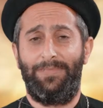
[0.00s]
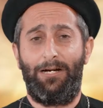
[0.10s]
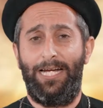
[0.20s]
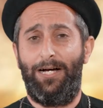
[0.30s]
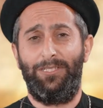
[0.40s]

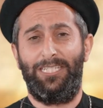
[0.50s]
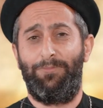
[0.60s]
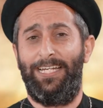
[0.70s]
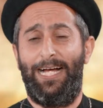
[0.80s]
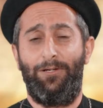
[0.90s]
our house has
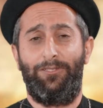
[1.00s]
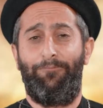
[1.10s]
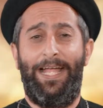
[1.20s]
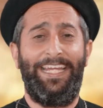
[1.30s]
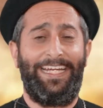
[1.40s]
been a house
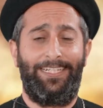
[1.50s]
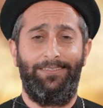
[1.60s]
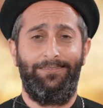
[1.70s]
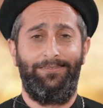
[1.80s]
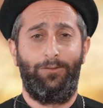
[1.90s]
of panic,
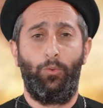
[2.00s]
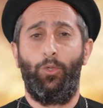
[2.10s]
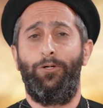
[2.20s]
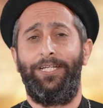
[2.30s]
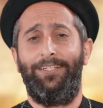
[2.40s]

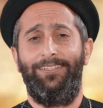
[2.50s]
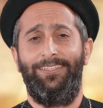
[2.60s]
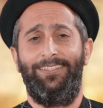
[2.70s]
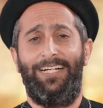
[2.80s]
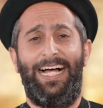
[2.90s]
worry,
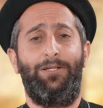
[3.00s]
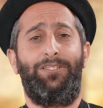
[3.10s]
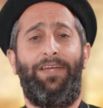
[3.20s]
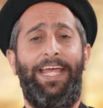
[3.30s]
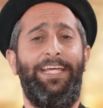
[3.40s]
a
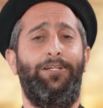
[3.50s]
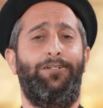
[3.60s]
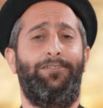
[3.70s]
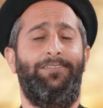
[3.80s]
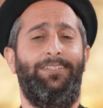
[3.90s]
house of
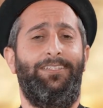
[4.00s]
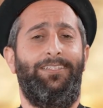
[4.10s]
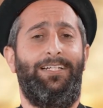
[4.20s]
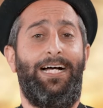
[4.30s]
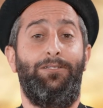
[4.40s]
anger,
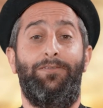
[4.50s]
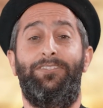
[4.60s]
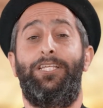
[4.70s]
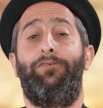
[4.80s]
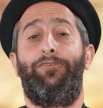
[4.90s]
a house of
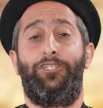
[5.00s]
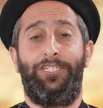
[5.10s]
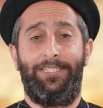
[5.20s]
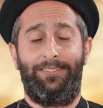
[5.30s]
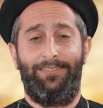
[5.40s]

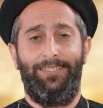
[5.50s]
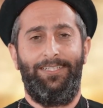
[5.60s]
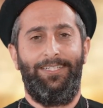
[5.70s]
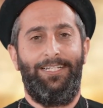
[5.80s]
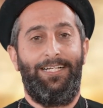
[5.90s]
selfishness,
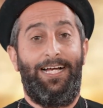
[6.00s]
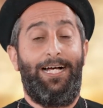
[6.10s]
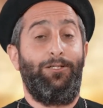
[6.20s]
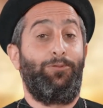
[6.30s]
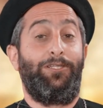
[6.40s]
a
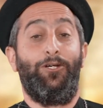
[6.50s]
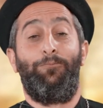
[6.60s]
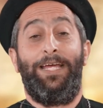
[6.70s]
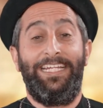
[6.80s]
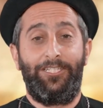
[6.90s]
house with no
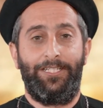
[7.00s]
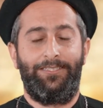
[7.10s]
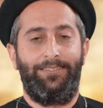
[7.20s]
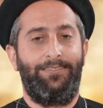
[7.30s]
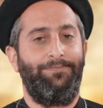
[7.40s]

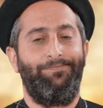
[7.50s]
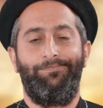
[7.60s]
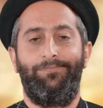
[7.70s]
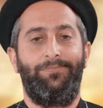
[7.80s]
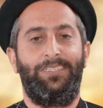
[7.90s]
patience.
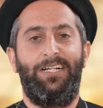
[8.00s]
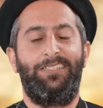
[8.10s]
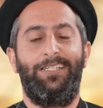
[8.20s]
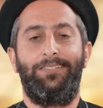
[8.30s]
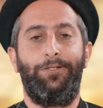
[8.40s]

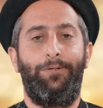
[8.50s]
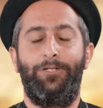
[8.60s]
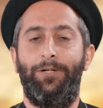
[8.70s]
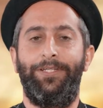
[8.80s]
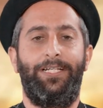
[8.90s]
God says, no, I'm
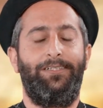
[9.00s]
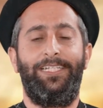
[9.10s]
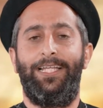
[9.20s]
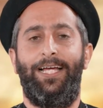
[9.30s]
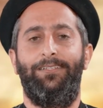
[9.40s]
coming to
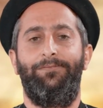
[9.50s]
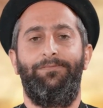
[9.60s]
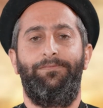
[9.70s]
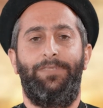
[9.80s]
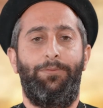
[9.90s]
clean that.
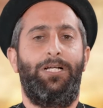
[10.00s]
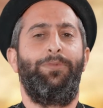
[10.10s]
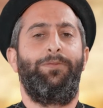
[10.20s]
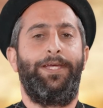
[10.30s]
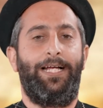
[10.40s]
I'm
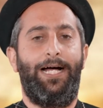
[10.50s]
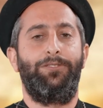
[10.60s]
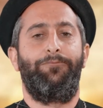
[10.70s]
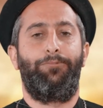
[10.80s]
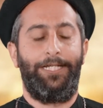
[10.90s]
coming to make a
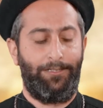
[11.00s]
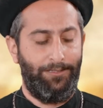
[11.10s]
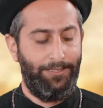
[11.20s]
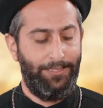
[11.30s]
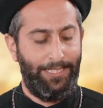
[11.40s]
house of
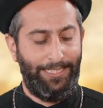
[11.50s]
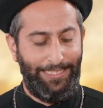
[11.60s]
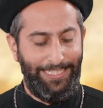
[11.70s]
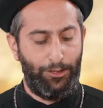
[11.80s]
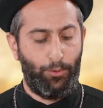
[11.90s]
prayer in
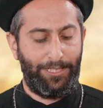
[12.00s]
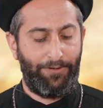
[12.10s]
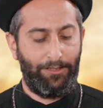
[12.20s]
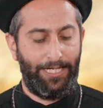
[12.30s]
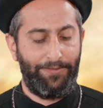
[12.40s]
each one
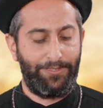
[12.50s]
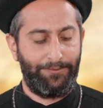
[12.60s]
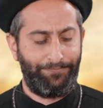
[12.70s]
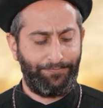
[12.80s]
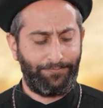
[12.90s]
of our lives.